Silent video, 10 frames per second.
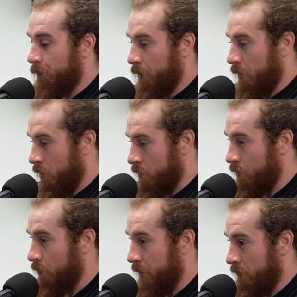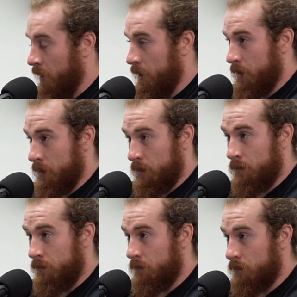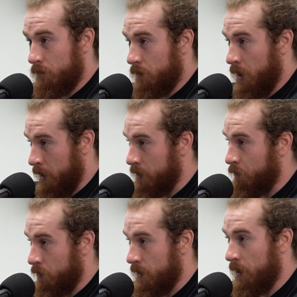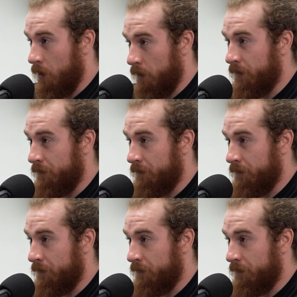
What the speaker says: but also be ready to knock someone's head off